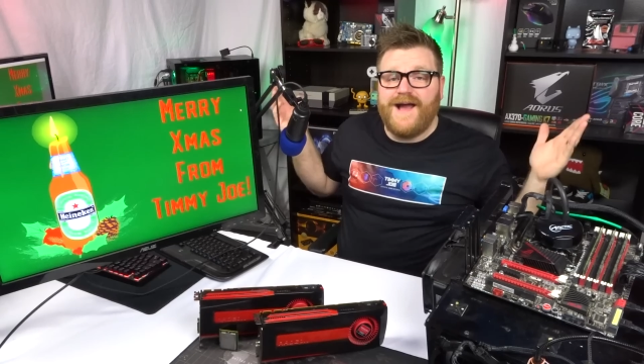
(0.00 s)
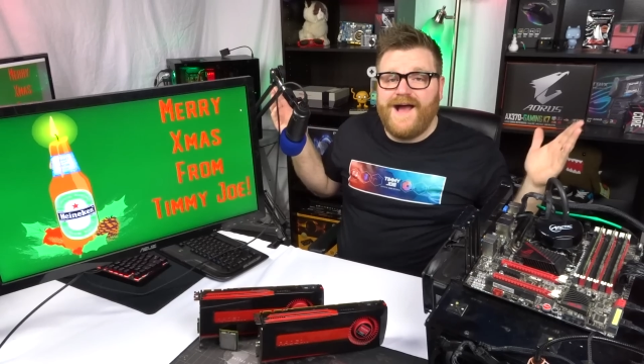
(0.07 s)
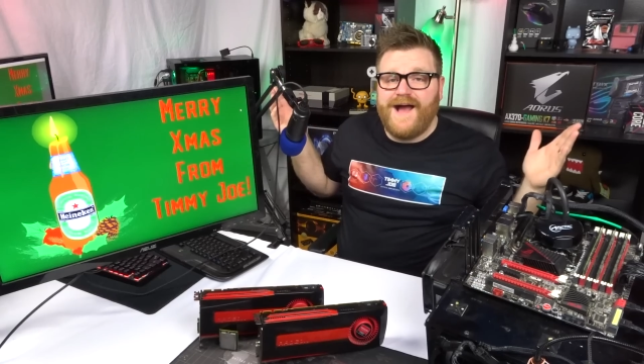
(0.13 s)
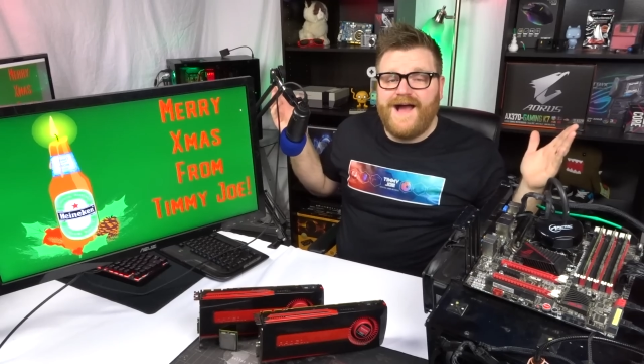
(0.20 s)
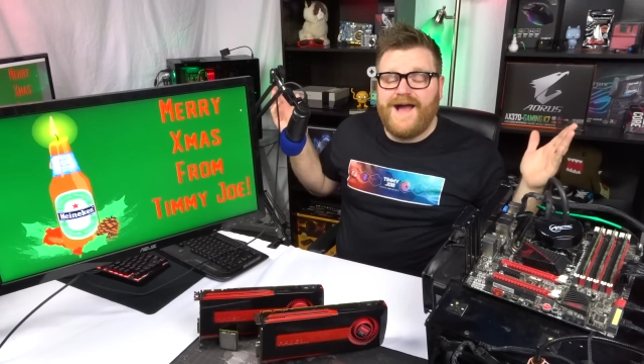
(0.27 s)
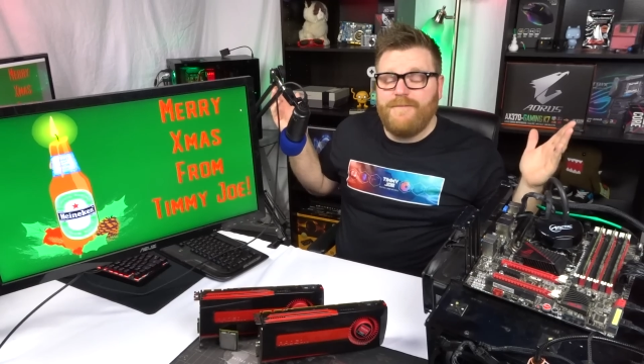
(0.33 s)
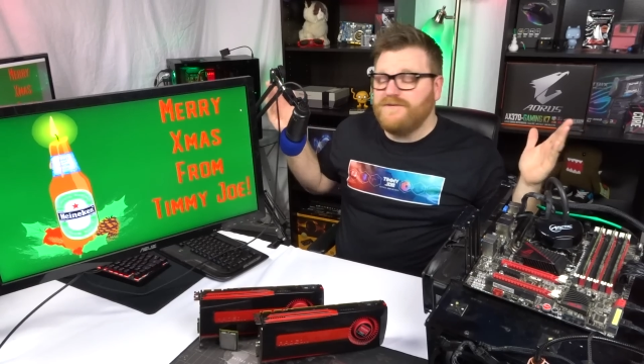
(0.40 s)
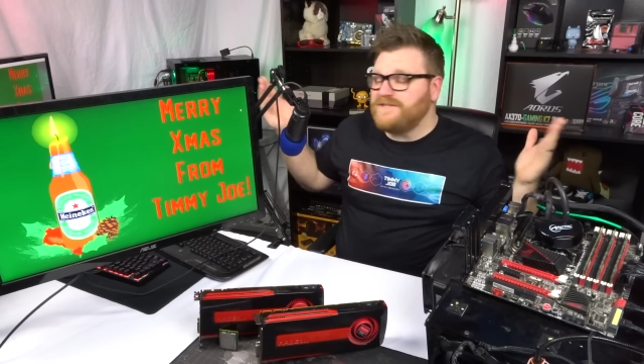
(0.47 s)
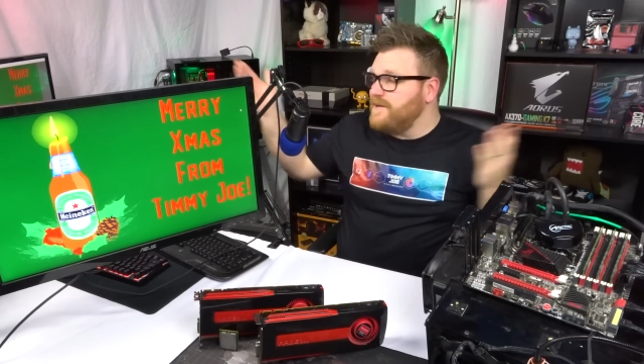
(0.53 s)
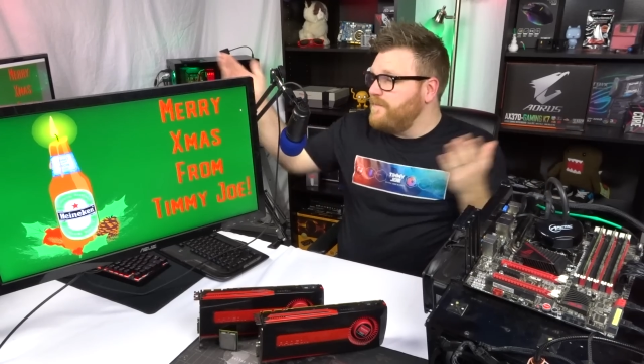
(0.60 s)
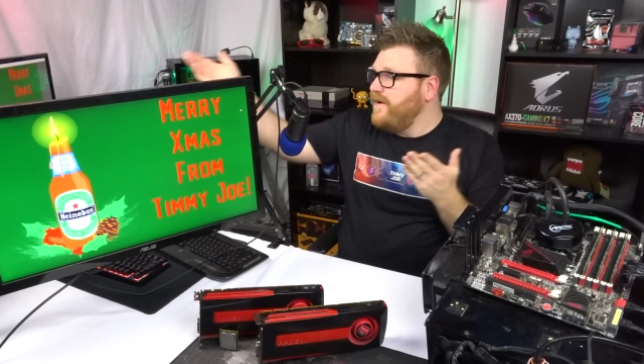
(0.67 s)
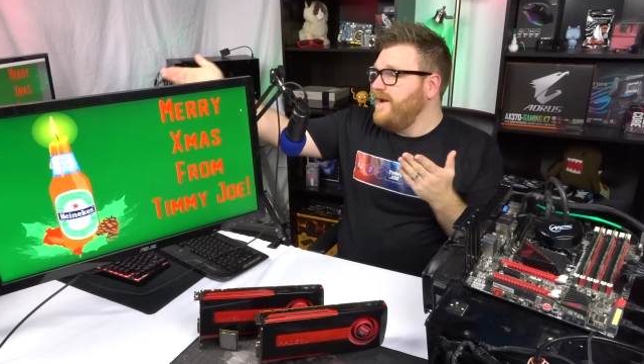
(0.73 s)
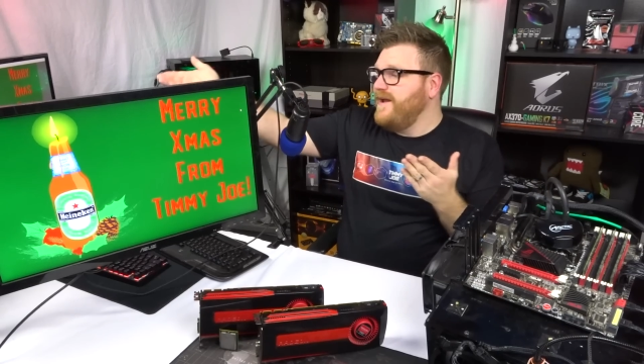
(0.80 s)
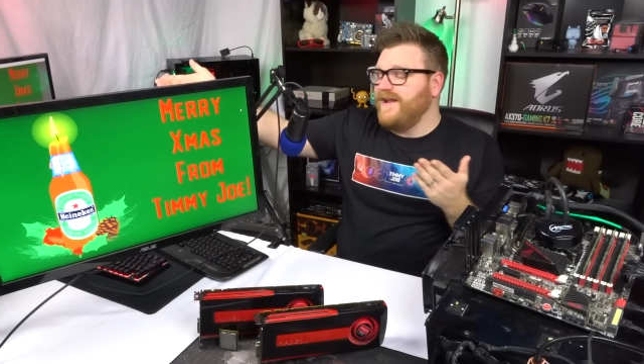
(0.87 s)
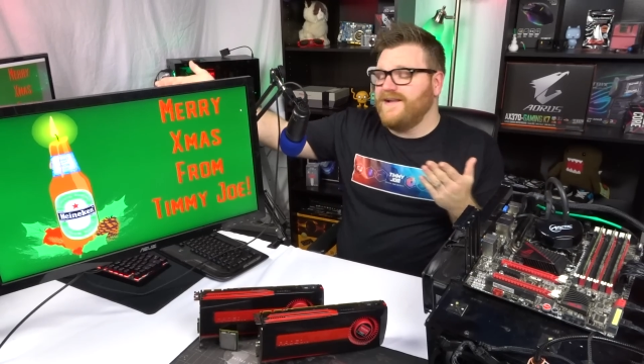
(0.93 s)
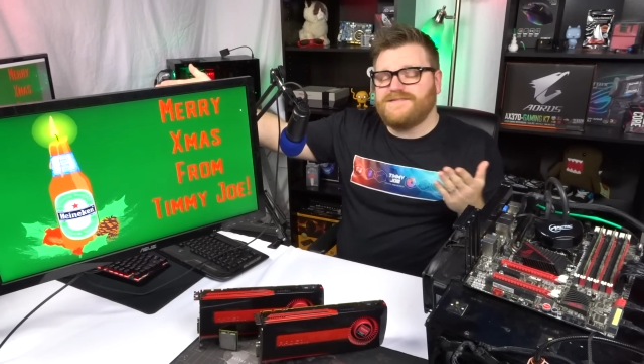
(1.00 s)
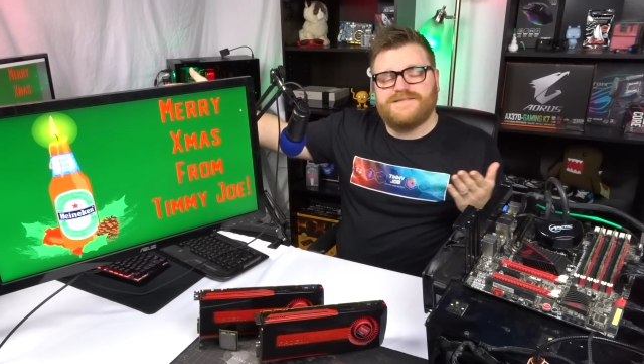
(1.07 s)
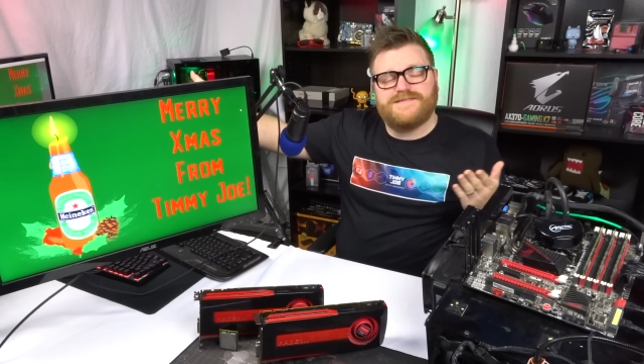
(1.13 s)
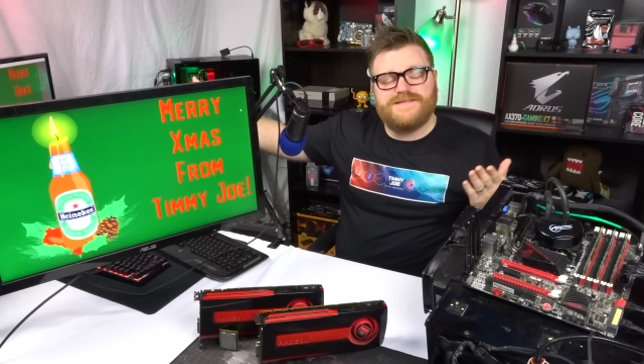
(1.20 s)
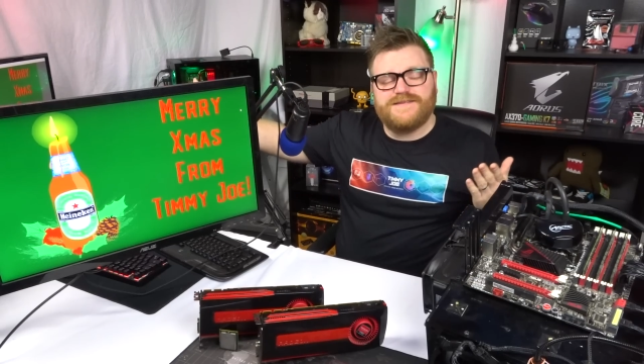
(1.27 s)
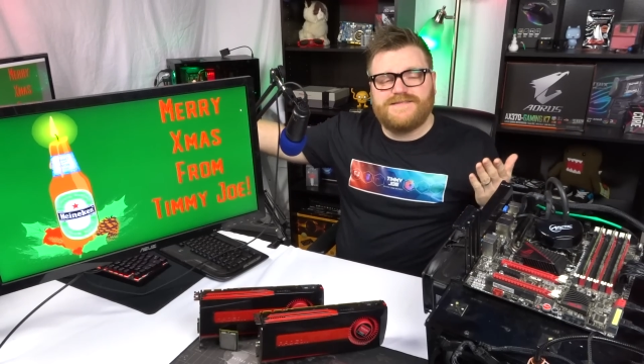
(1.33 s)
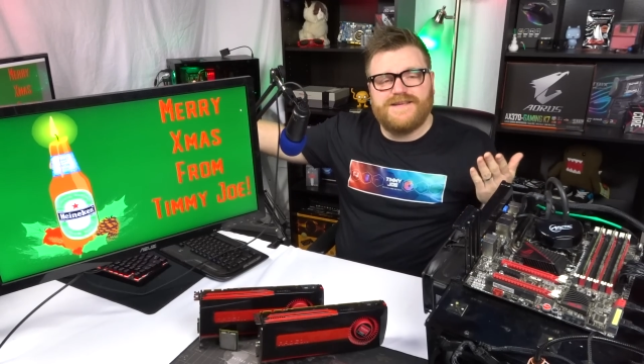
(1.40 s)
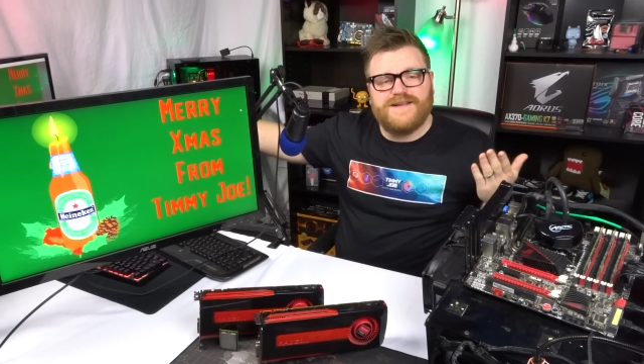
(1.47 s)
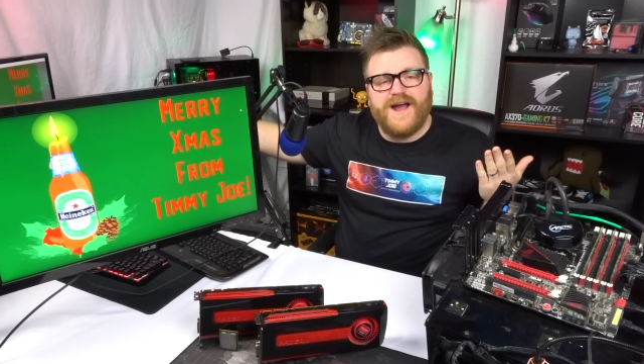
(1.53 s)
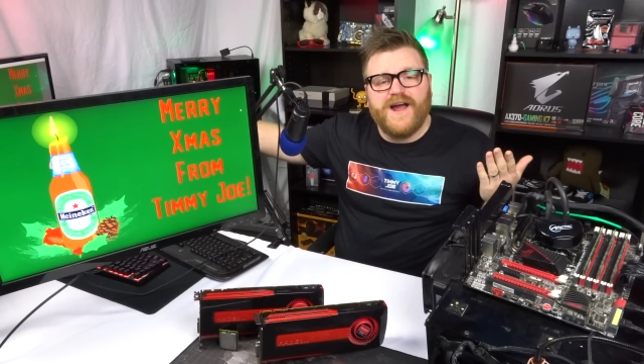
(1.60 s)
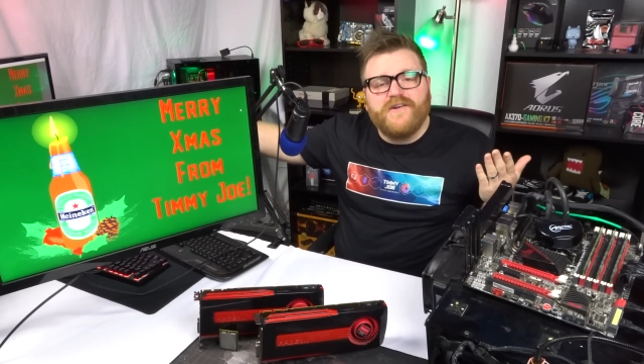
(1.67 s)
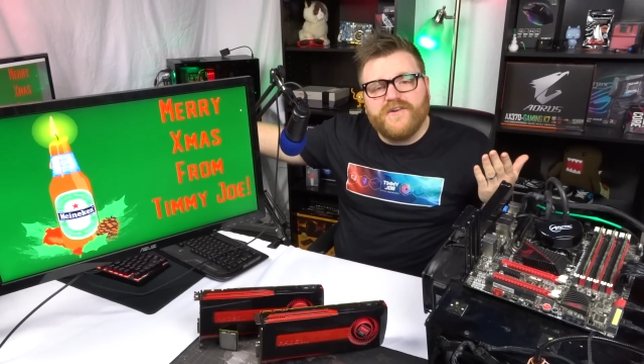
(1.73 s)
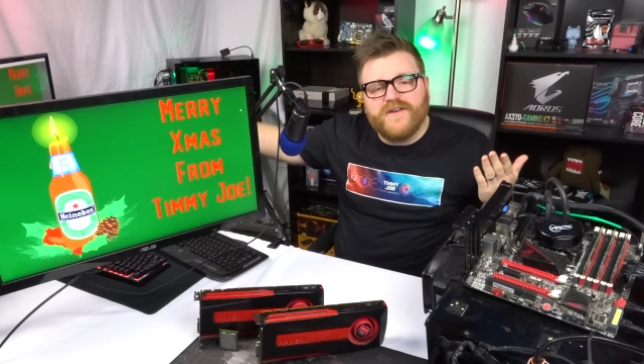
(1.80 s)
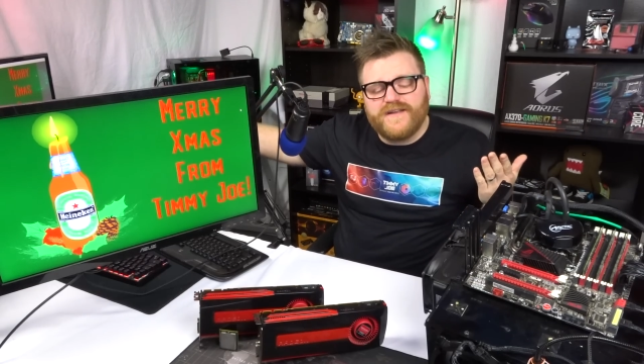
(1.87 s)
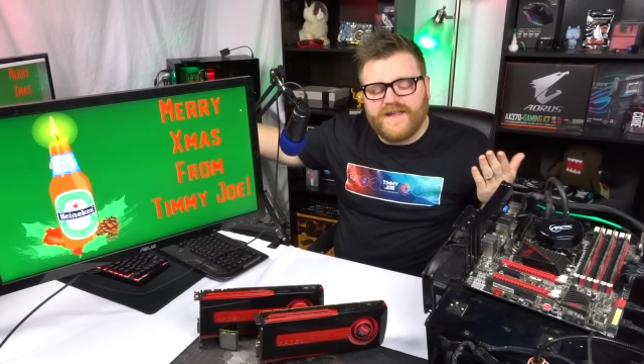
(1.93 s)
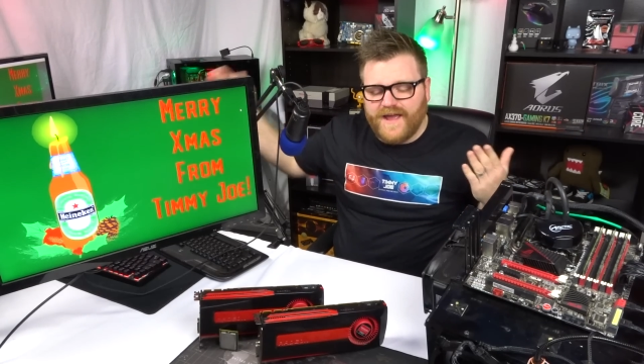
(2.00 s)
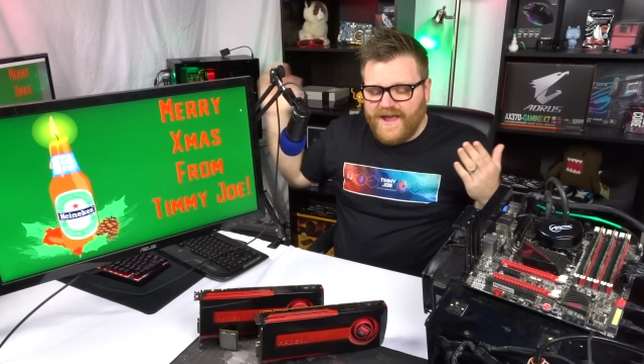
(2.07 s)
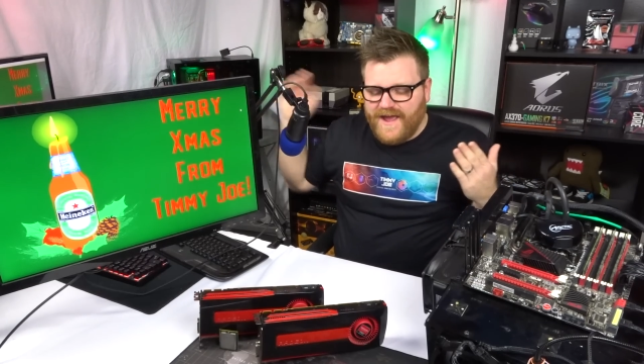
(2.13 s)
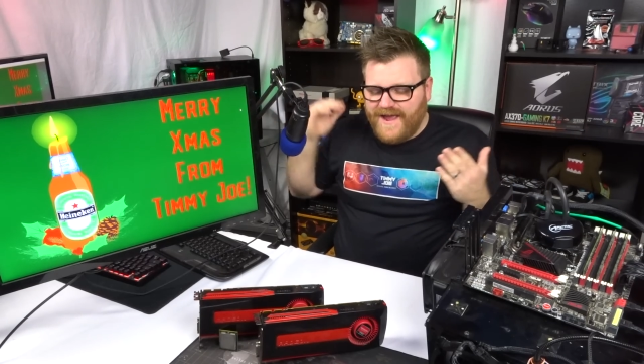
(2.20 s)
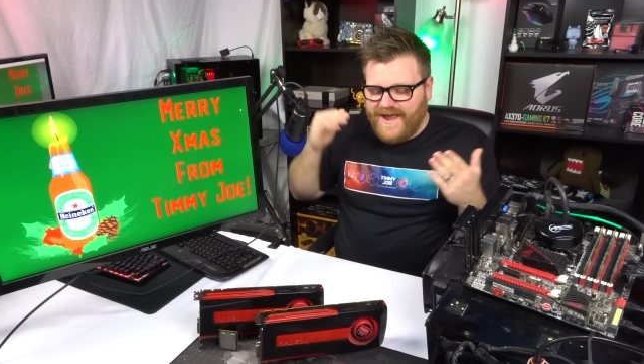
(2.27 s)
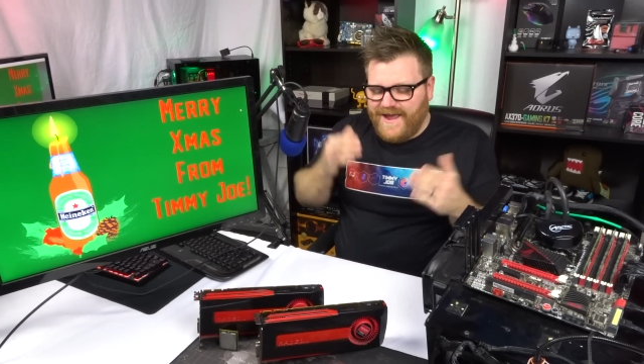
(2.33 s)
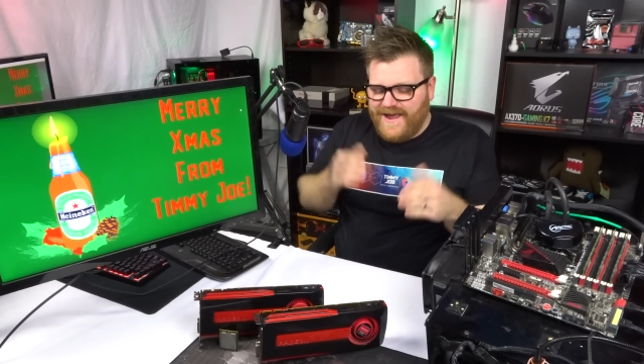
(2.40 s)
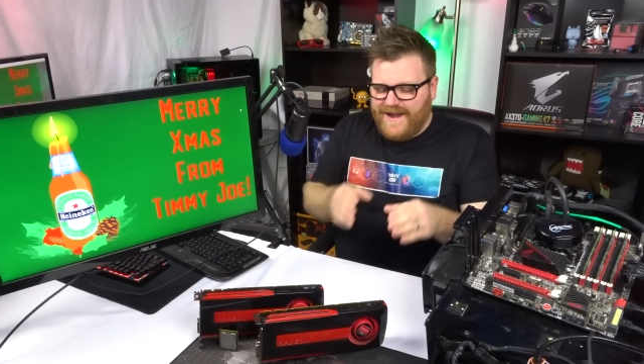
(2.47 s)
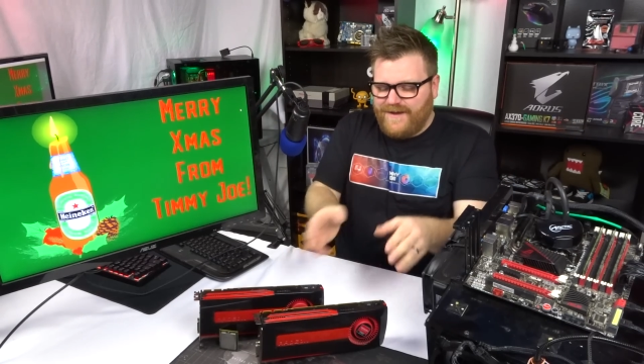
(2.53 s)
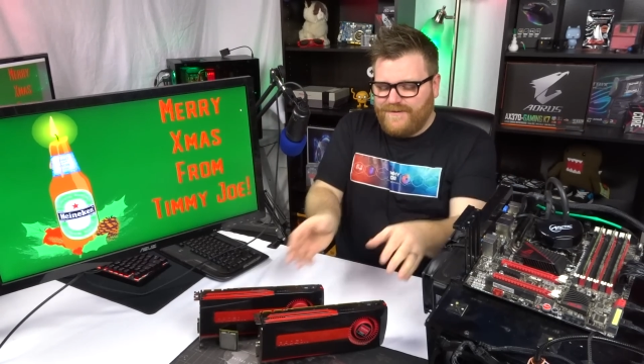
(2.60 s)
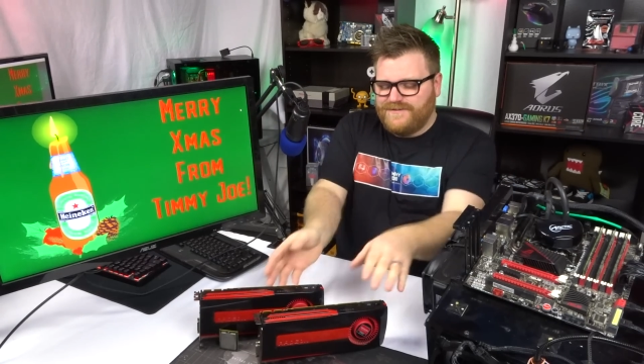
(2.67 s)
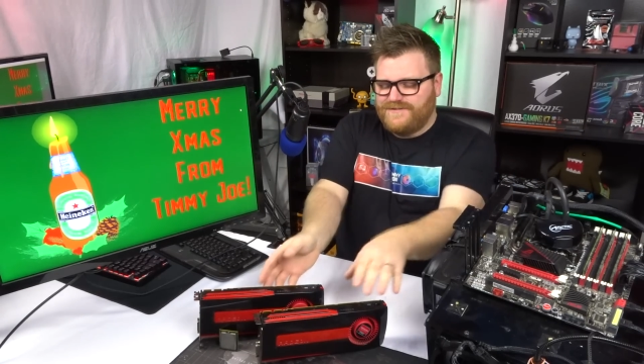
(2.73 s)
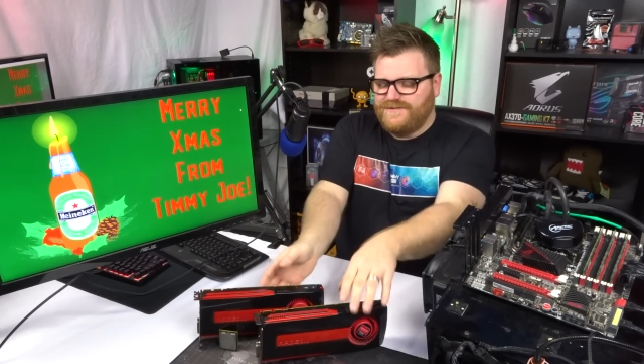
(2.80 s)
I was comparing against the sixteen hundred, and I was